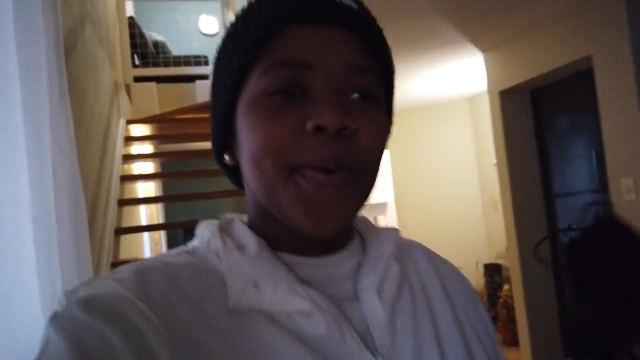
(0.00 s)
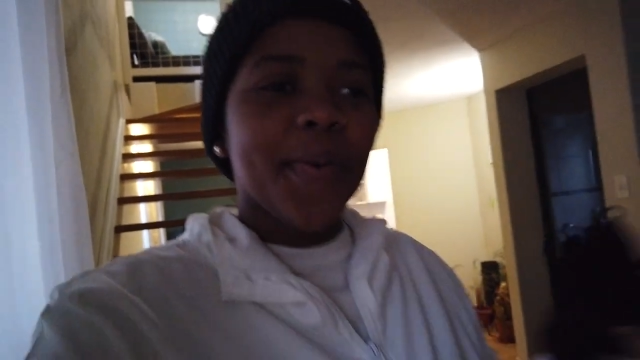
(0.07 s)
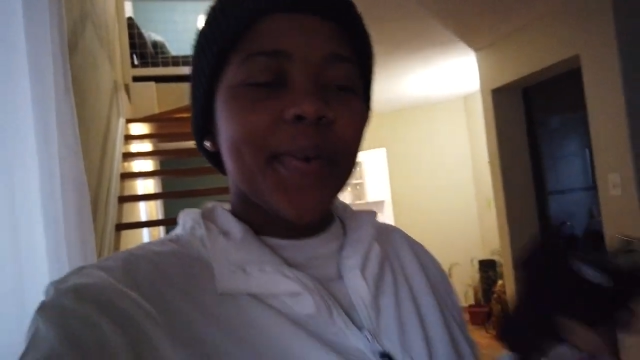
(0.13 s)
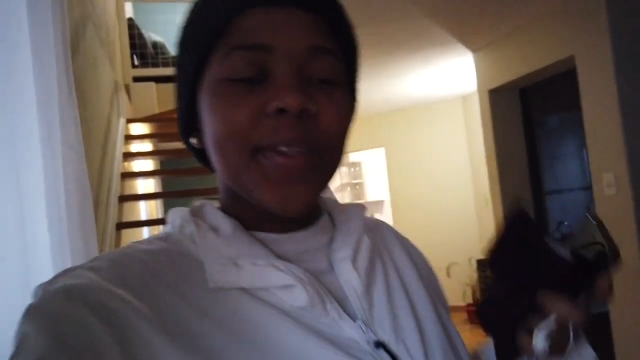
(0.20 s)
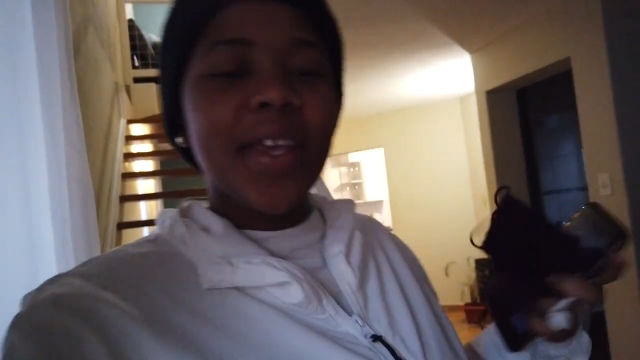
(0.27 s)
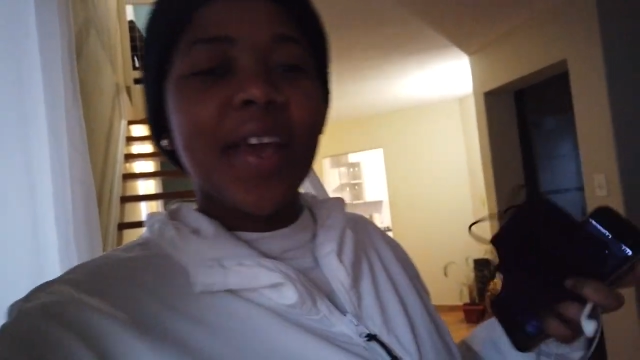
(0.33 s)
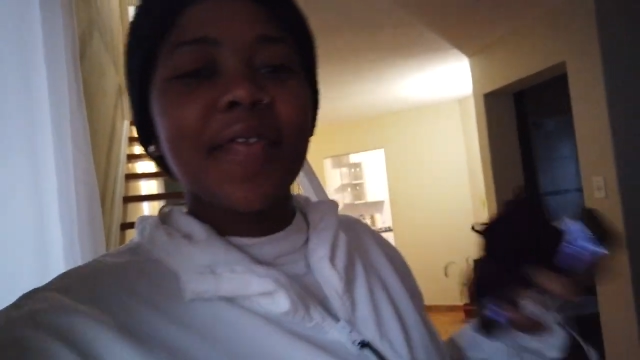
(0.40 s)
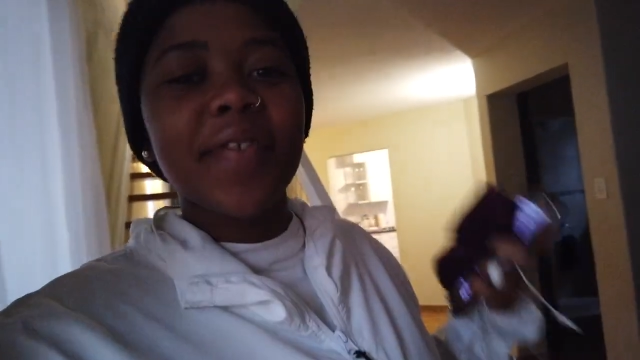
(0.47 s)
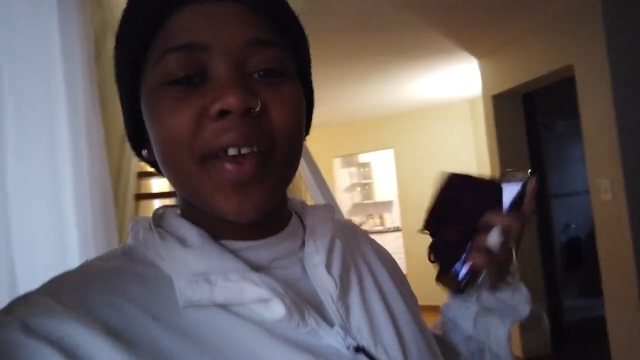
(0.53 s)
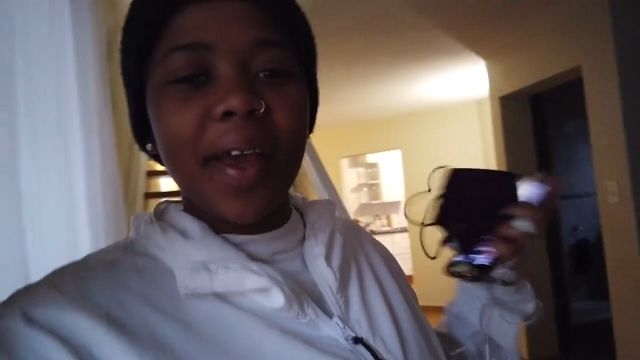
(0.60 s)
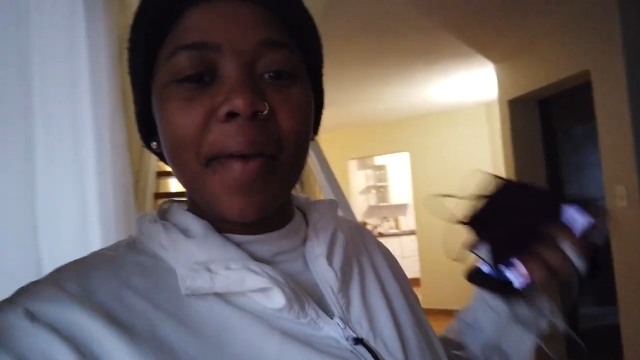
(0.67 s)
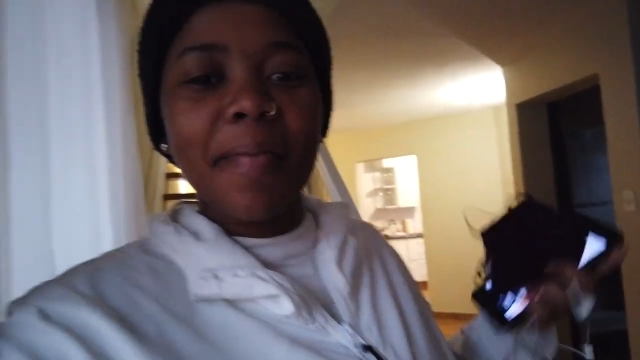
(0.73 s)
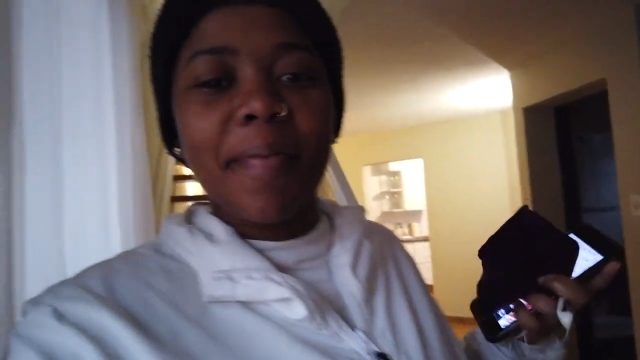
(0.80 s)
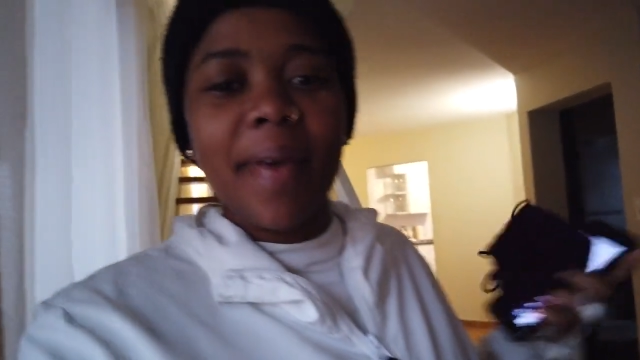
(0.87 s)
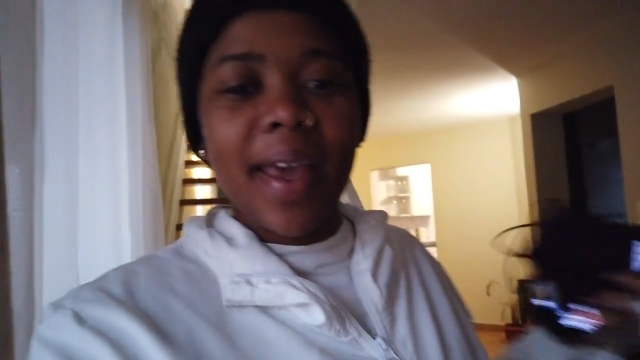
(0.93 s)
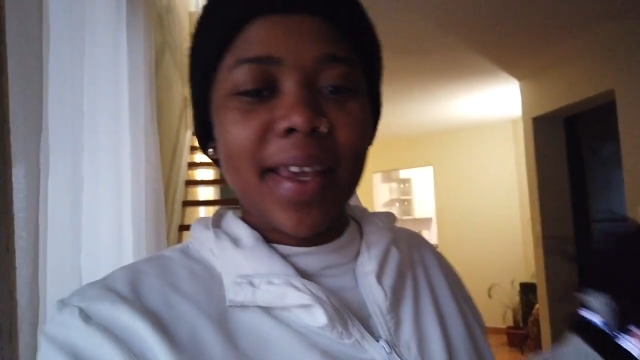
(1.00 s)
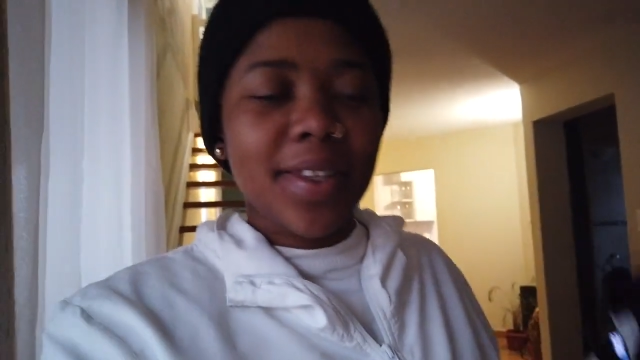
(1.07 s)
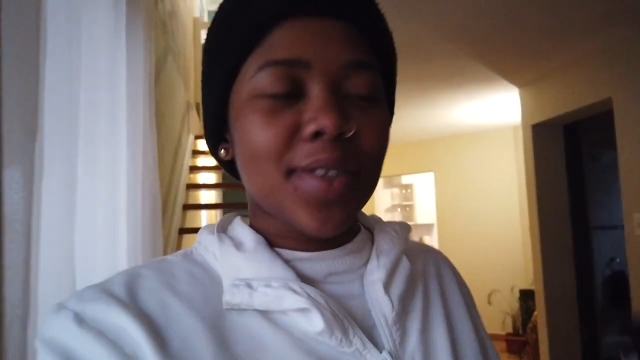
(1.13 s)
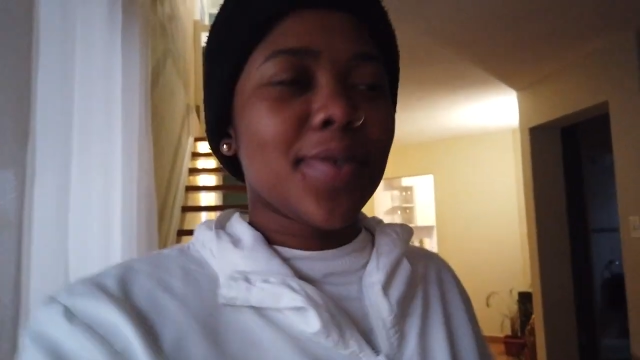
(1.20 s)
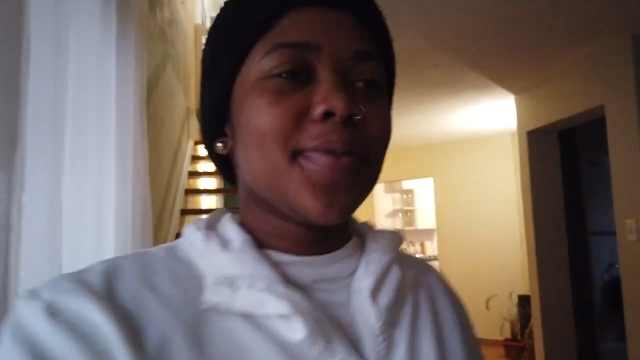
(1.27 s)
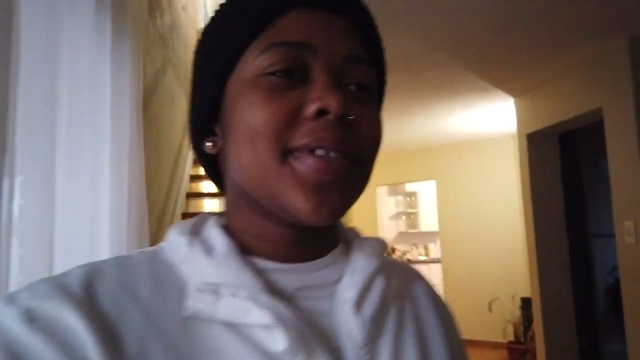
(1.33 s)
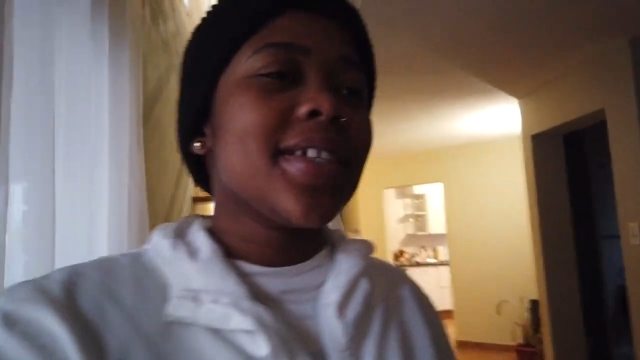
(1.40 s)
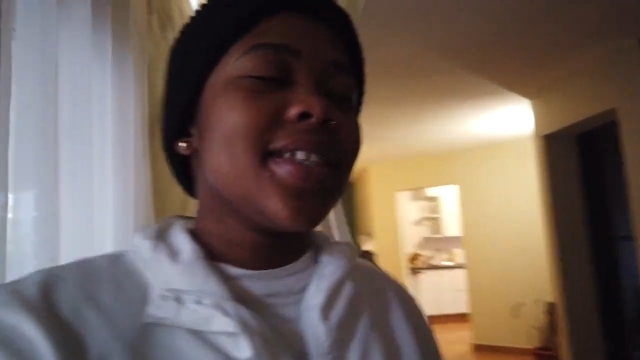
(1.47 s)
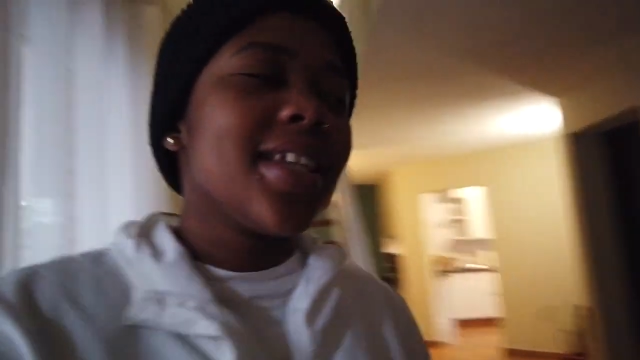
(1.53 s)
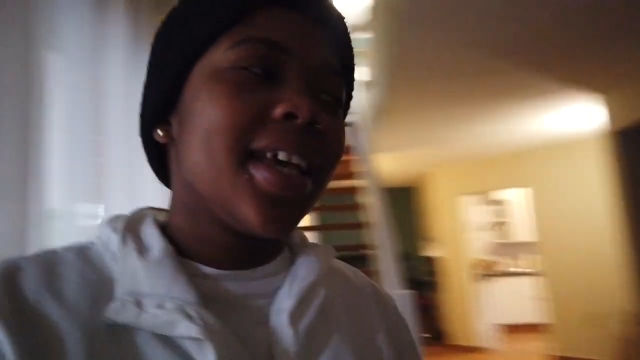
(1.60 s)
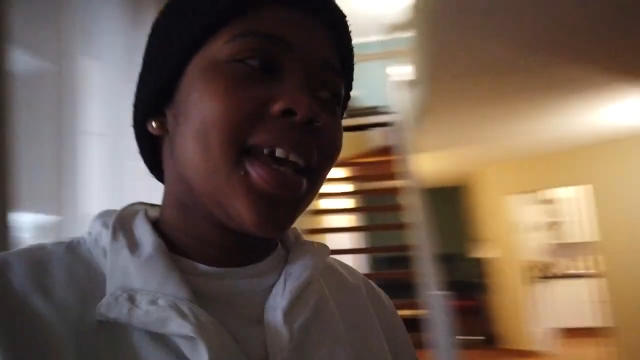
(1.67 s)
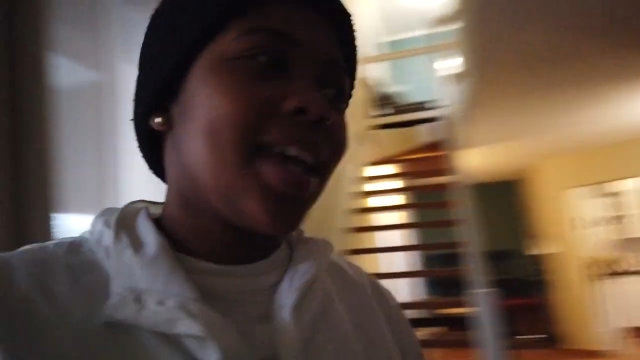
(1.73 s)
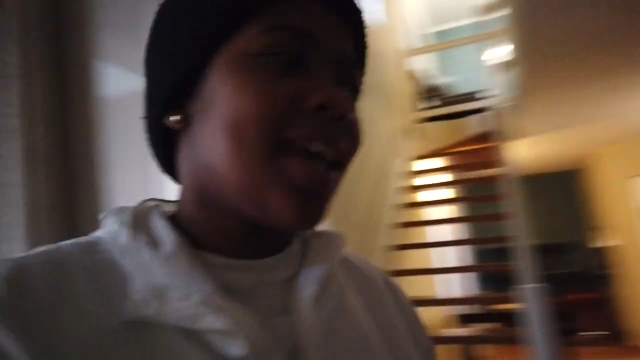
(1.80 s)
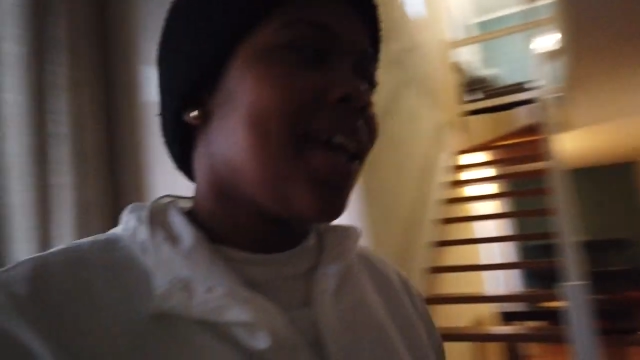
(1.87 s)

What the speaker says: when you have to come back to it,